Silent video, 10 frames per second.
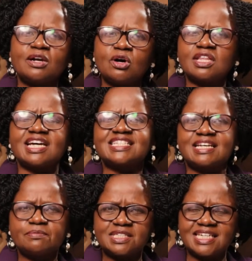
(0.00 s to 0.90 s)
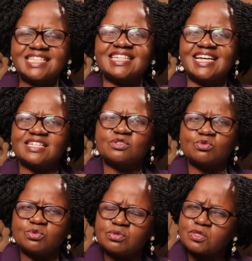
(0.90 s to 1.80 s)
the law that subjected us
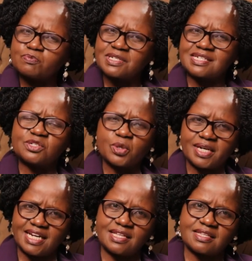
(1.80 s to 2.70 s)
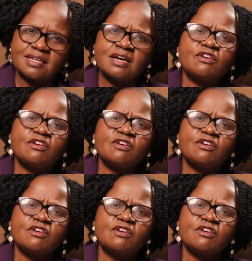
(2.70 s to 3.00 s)
to spiritual death,